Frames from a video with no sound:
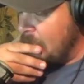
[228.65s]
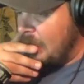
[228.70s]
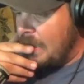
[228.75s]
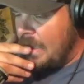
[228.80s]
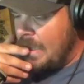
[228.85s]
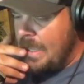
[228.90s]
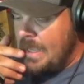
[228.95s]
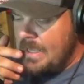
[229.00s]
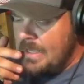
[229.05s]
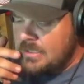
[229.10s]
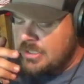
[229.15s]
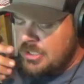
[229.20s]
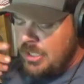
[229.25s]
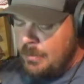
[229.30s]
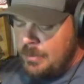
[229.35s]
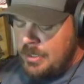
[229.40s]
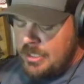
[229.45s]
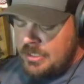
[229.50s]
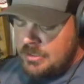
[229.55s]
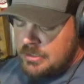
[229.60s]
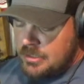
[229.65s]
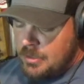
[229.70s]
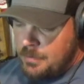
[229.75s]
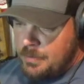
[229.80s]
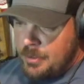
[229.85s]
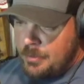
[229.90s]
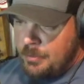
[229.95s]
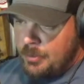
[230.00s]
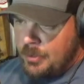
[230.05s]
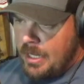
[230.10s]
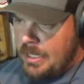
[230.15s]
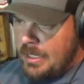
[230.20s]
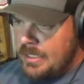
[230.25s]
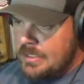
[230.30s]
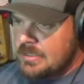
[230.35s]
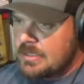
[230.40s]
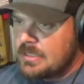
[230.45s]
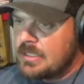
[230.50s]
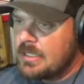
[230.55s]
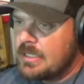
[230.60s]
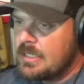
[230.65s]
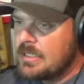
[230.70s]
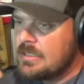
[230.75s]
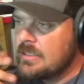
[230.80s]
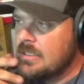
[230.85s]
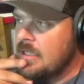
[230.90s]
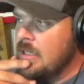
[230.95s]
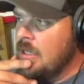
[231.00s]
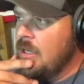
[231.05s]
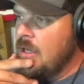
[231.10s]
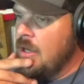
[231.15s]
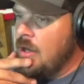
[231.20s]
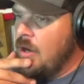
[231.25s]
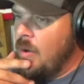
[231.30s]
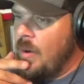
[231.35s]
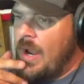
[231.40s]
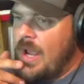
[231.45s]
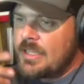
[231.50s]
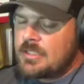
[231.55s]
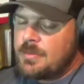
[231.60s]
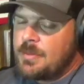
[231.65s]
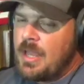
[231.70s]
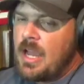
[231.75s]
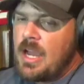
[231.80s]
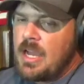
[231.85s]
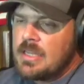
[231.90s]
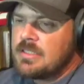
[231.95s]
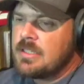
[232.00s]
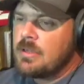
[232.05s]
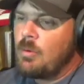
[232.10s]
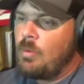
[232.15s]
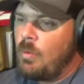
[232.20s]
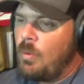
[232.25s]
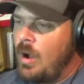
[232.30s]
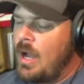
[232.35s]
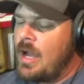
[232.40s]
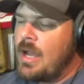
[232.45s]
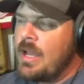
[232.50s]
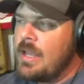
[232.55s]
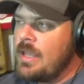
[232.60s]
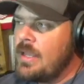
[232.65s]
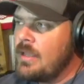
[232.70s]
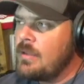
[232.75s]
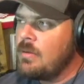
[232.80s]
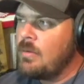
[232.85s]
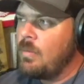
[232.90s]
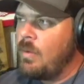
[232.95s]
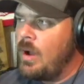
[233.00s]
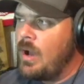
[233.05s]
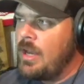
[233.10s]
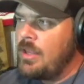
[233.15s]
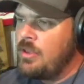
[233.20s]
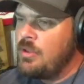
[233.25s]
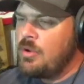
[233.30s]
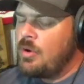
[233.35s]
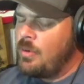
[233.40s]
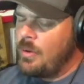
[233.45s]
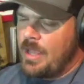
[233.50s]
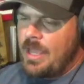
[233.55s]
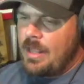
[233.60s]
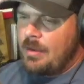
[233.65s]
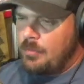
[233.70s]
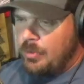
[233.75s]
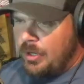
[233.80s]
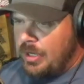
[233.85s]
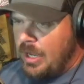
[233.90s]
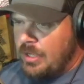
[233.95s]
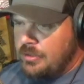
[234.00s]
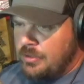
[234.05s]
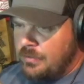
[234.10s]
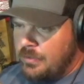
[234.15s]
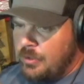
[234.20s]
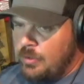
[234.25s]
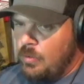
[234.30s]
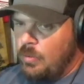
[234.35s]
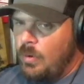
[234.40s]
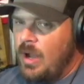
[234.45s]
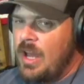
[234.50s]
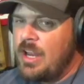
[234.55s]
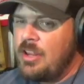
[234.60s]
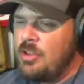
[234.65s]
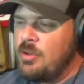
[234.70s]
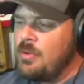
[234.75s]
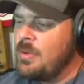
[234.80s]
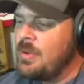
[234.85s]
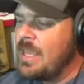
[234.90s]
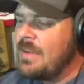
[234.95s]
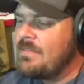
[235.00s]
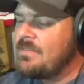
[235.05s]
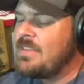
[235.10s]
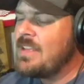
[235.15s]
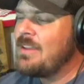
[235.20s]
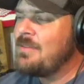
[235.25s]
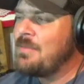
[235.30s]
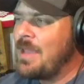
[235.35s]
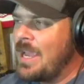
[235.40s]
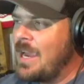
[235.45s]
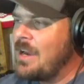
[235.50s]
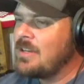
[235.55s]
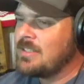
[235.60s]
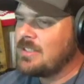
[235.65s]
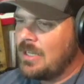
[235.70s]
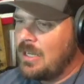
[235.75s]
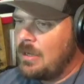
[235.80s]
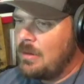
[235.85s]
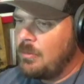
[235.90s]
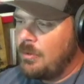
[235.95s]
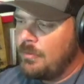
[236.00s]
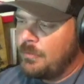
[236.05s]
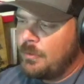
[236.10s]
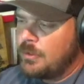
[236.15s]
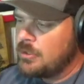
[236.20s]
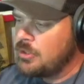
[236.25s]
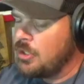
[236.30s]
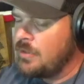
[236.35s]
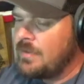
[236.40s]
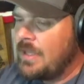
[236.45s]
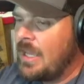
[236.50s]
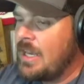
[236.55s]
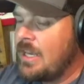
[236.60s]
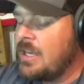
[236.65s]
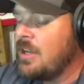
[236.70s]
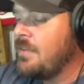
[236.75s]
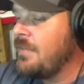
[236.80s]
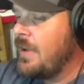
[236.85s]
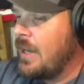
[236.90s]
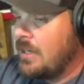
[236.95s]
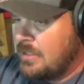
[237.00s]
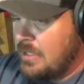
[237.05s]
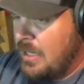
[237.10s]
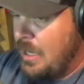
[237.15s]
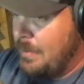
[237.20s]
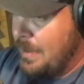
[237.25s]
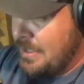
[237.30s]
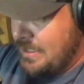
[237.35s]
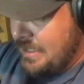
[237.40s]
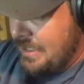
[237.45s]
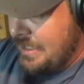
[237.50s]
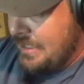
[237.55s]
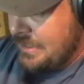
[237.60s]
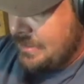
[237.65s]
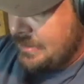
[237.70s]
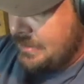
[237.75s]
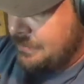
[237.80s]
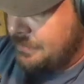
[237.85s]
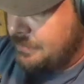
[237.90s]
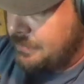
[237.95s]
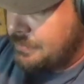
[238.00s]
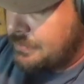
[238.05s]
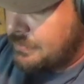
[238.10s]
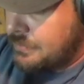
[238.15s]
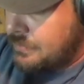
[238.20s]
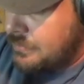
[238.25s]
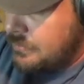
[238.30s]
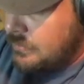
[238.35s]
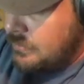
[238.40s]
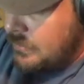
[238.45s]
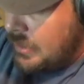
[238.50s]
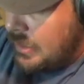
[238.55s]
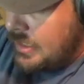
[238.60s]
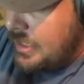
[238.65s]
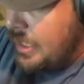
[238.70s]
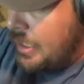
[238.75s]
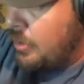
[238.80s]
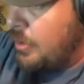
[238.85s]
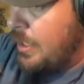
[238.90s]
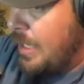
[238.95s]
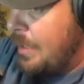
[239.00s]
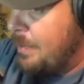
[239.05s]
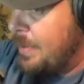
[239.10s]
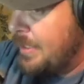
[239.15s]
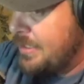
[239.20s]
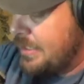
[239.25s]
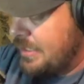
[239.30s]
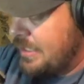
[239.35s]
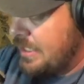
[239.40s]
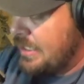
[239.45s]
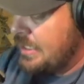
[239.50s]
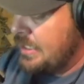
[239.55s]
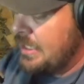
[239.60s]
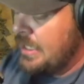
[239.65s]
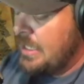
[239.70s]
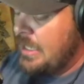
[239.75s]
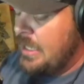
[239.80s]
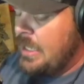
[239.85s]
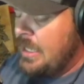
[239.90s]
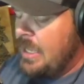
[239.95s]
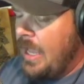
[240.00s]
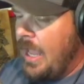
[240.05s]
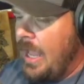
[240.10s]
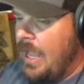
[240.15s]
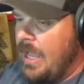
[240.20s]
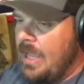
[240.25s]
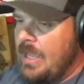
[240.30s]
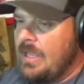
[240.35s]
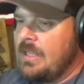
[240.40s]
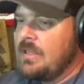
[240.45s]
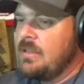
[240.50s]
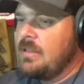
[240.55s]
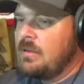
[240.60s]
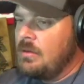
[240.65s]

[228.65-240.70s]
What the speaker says: And some people that listen to this are asking me, Isaac, why do you go ahead and bring out The View? Why do you give them airtime? Well, first off, they got enough airtime as it is. They're on ABC, and